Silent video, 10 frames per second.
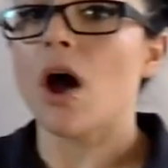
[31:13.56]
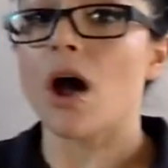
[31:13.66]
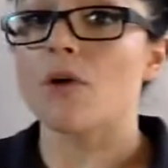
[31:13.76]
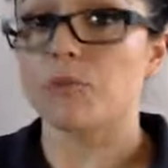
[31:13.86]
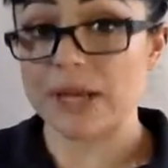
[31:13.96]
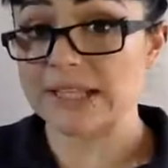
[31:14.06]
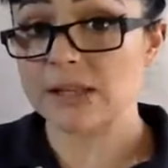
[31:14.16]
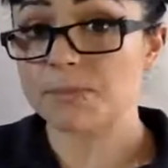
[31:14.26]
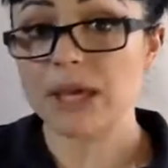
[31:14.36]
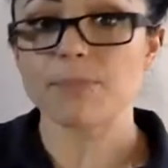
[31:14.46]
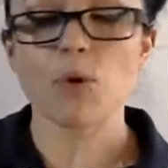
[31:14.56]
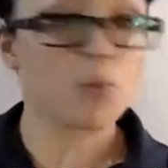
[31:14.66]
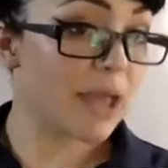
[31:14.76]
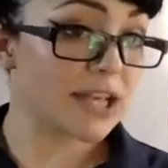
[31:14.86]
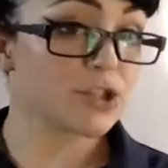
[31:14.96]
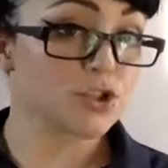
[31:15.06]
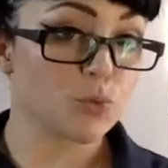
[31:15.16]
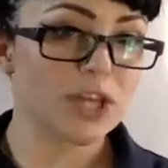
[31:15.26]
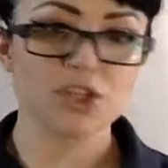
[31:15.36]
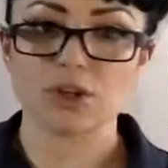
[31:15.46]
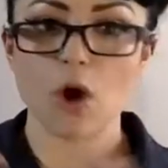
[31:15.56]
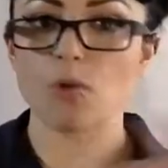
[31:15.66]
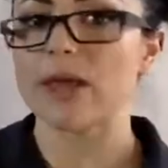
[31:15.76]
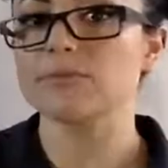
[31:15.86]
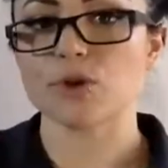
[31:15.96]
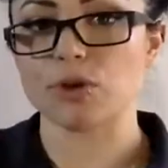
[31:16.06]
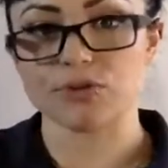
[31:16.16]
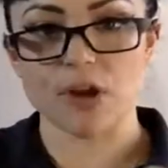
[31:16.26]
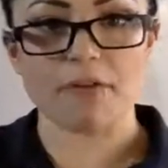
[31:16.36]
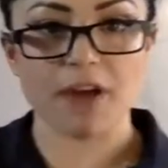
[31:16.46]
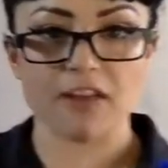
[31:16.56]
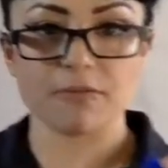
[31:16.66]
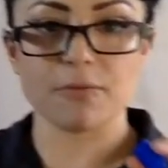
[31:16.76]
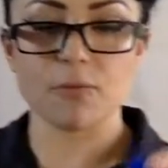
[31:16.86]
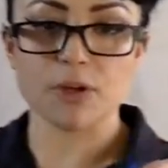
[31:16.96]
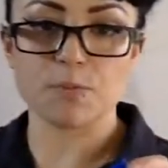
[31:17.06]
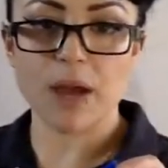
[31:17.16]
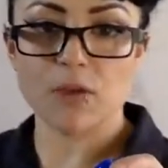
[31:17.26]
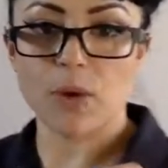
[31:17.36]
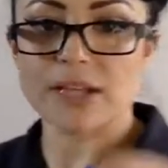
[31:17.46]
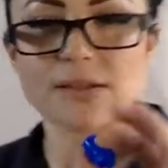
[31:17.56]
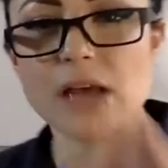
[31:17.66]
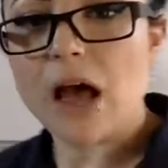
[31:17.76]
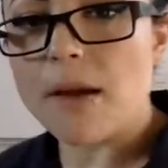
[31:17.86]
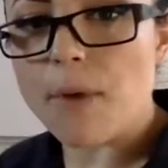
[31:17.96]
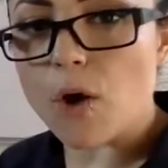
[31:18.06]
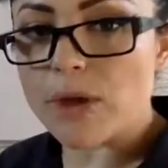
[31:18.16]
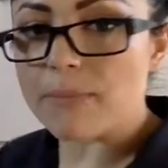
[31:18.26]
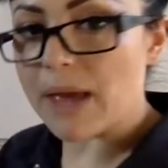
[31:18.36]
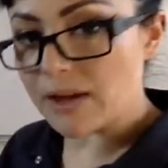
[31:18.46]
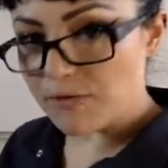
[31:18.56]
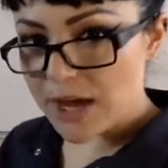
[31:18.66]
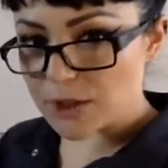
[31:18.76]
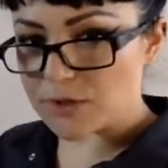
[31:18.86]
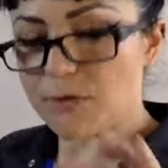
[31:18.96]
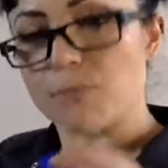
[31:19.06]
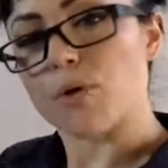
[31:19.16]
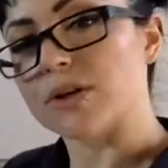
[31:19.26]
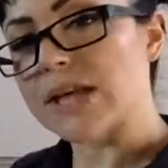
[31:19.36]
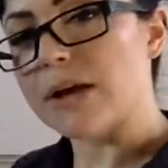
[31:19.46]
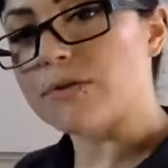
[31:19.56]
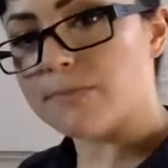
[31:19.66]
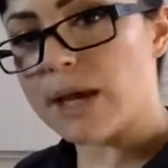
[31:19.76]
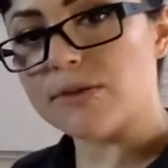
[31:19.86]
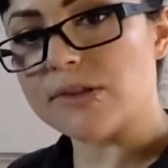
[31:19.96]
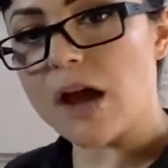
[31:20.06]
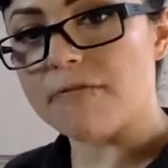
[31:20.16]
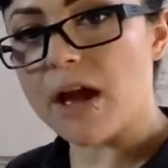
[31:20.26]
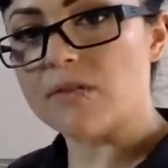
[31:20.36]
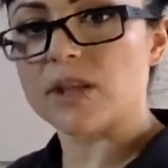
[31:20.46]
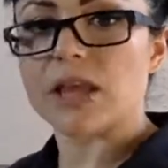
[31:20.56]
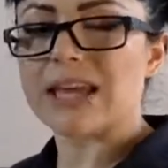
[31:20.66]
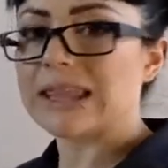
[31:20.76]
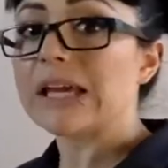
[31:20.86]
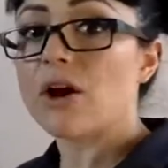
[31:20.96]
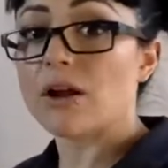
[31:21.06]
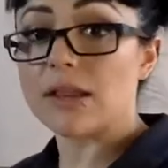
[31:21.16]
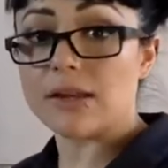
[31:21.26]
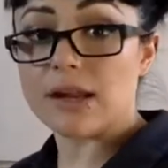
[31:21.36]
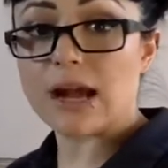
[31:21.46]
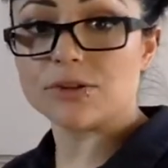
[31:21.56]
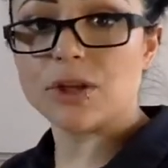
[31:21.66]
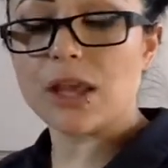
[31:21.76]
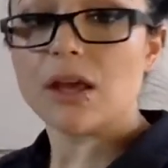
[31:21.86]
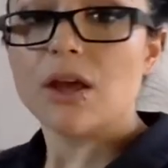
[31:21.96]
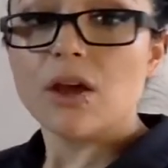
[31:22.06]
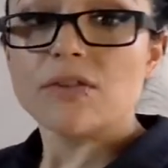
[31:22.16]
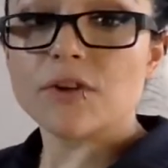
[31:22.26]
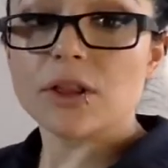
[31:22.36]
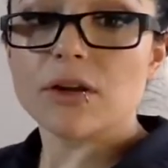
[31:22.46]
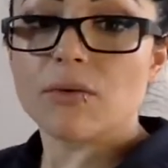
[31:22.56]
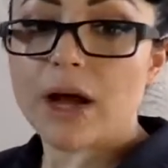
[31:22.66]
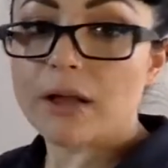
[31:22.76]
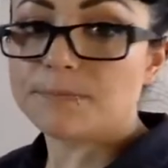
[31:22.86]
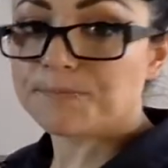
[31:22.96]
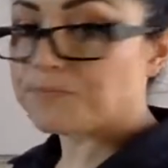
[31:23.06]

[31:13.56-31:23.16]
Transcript: uh, reason people may switch OEMs don't use dot five, which by the way, some OEM manufacturers for motorcycles may use dot five. I think Harley did actually for a little while.